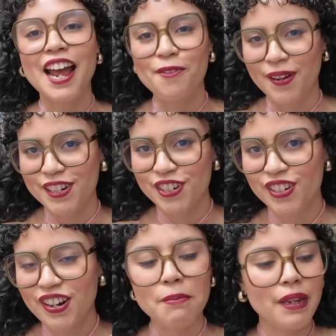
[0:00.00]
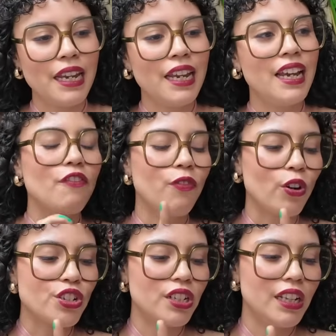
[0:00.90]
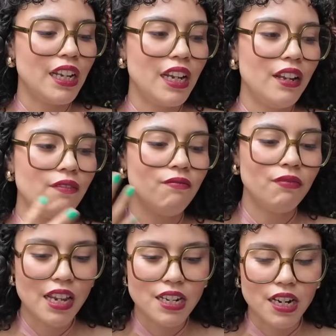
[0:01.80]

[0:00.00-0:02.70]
I wish fit me. Unfortunately, they